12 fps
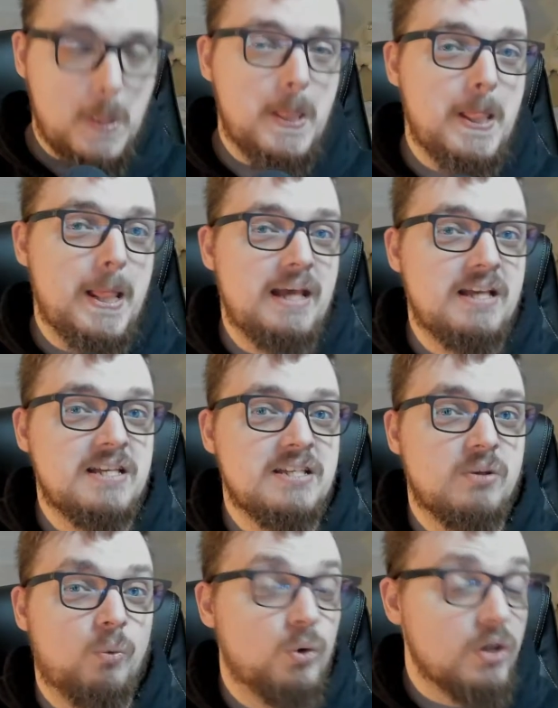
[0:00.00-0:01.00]
is
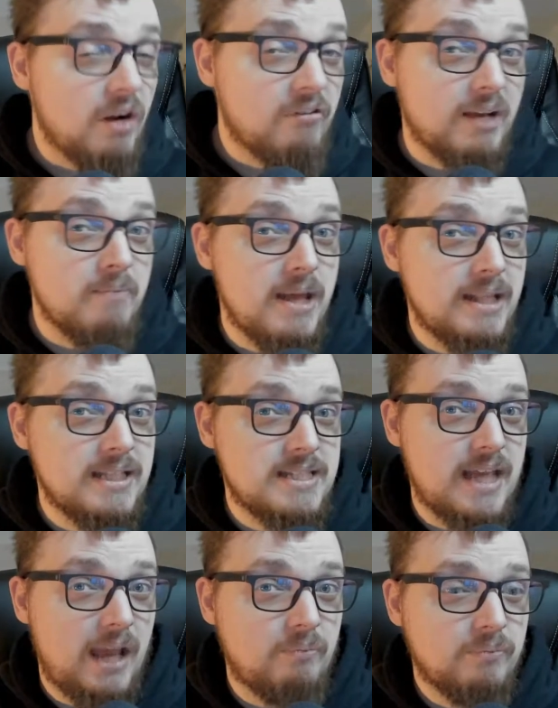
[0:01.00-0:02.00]
would I recommend this
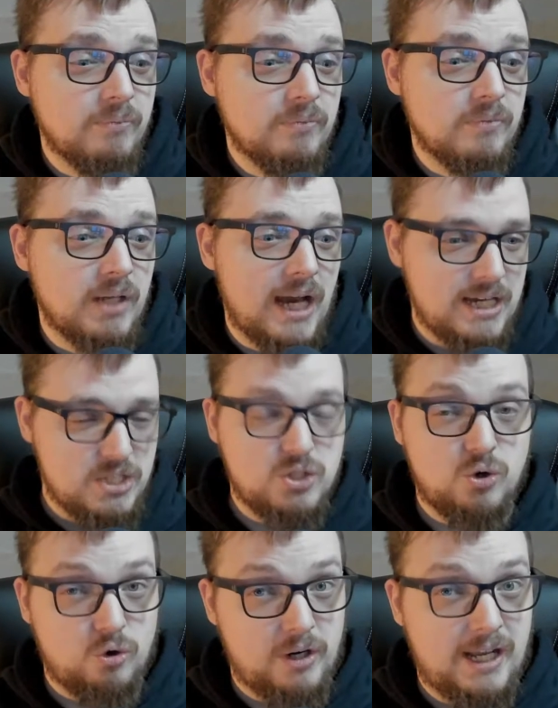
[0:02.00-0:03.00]
game, and a
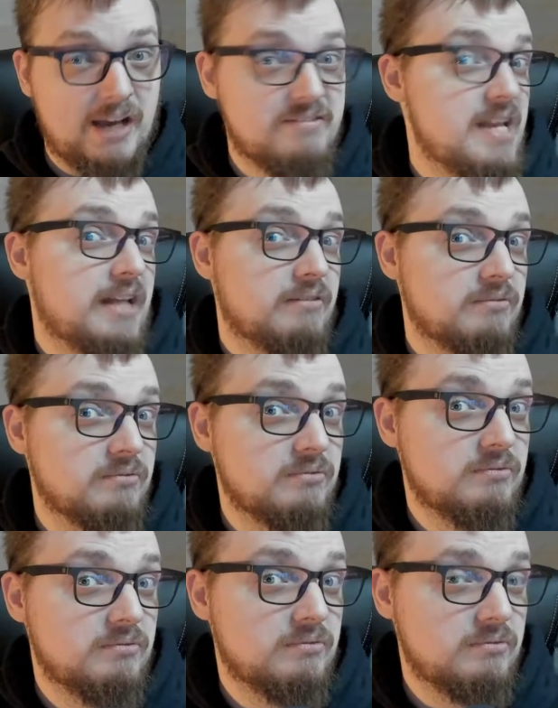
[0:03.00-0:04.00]
scoring out of 10.
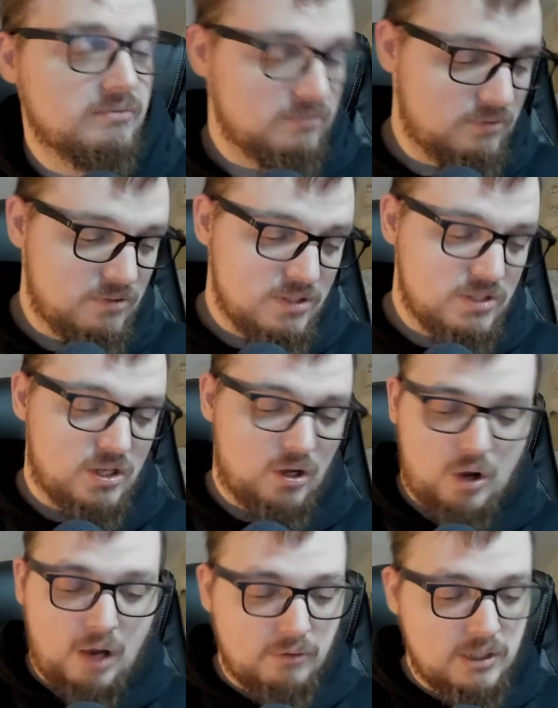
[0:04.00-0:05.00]
So
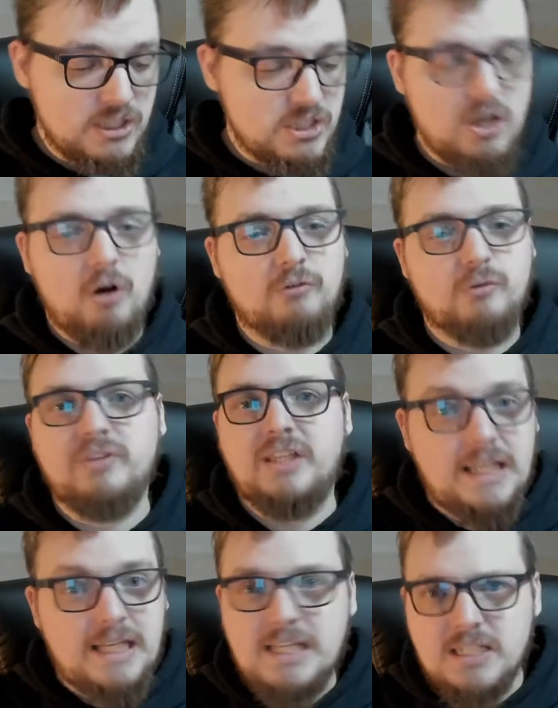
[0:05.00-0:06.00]
I'm going to start off with the
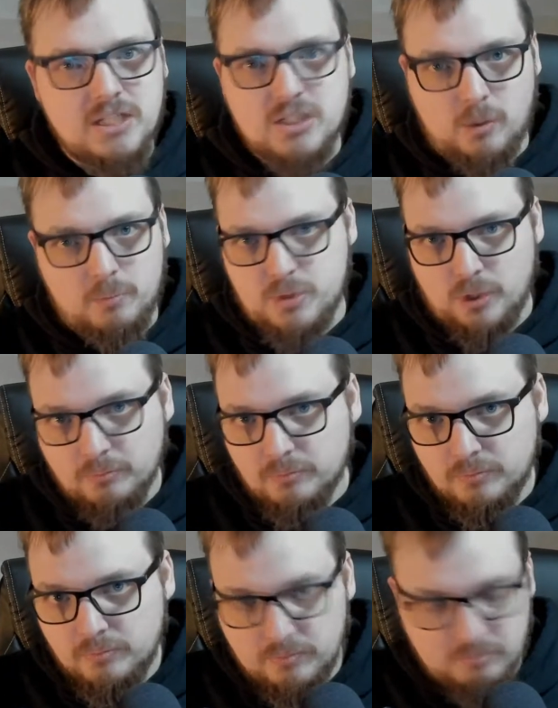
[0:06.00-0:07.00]
easiest option.
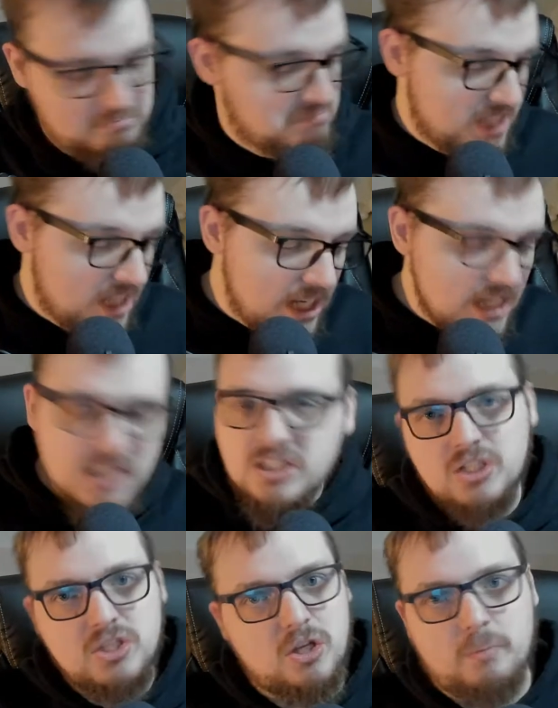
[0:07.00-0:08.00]
The
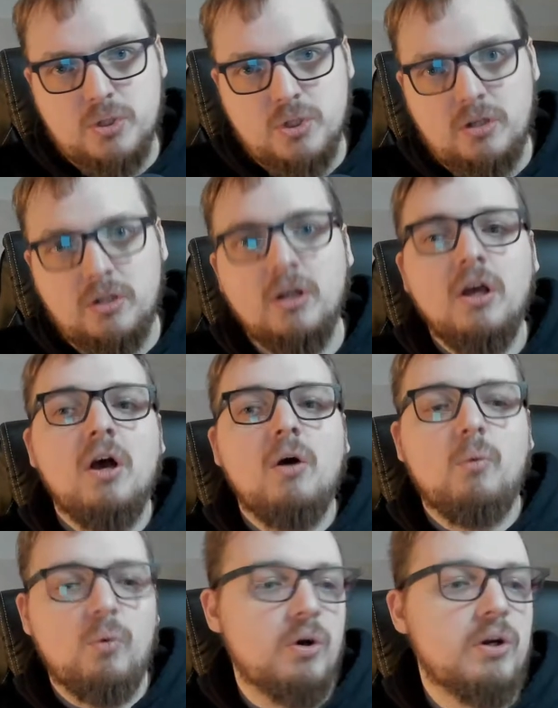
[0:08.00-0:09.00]
easiest option,
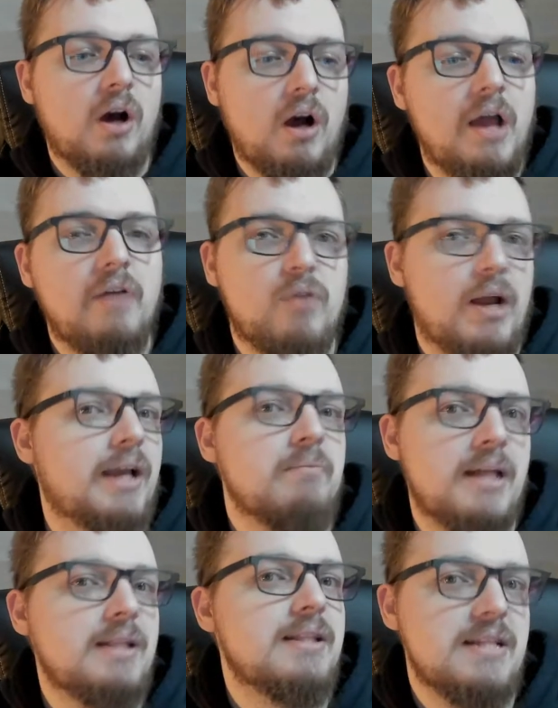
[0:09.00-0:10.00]
would I
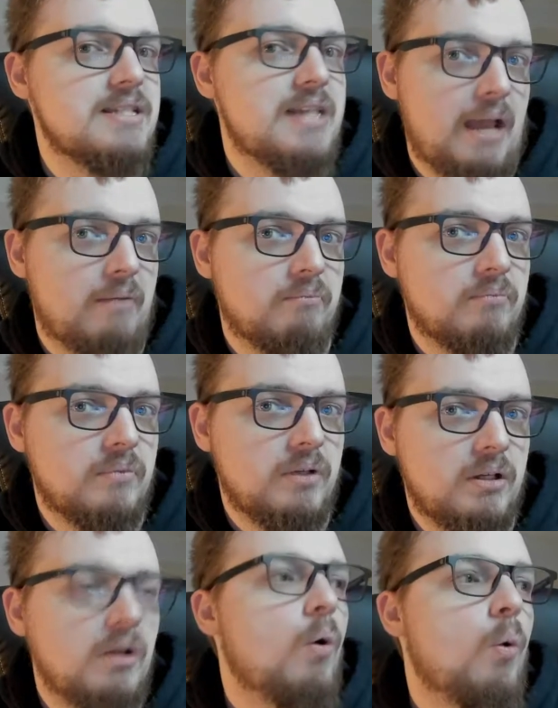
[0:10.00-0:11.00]
recommend this game?
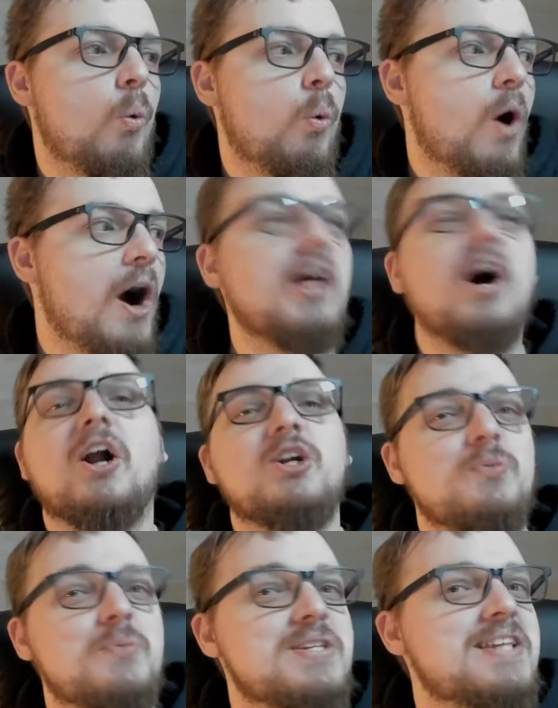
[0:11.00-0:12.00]

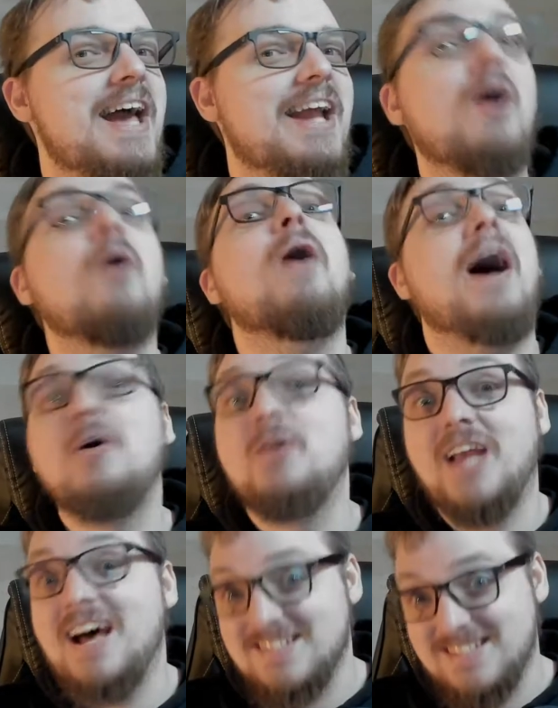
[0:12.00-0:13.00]
100%, oh hell
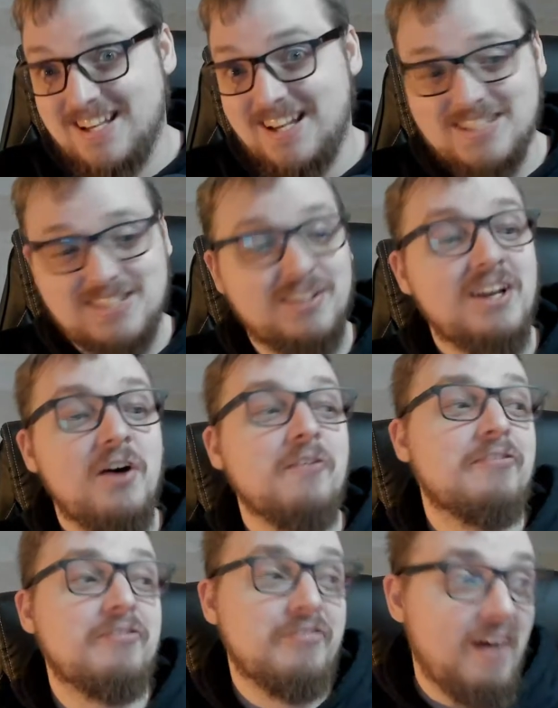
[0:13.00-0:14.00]
yes. It's
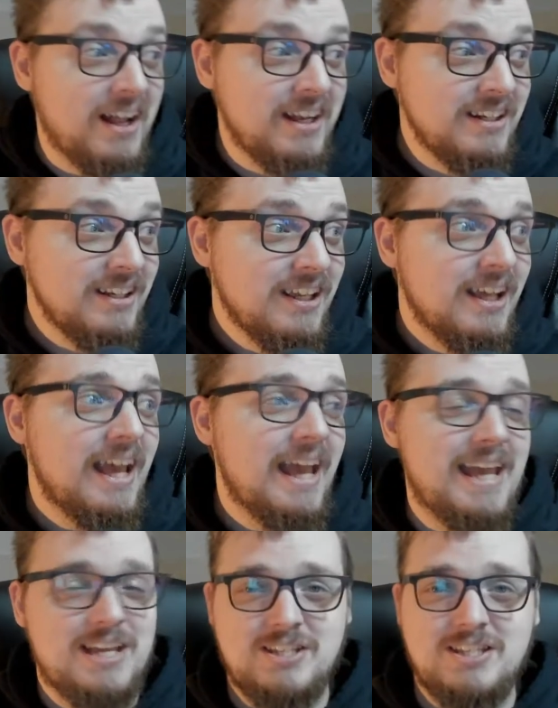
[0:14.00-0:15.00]
fun.
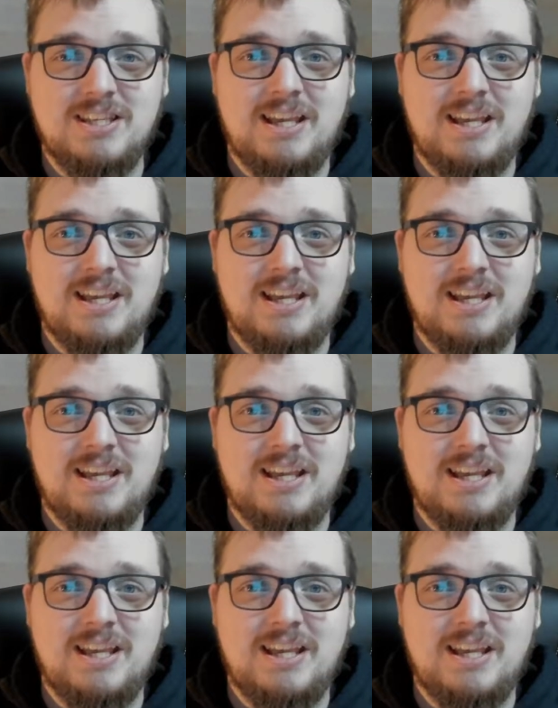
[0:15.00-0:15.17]
It's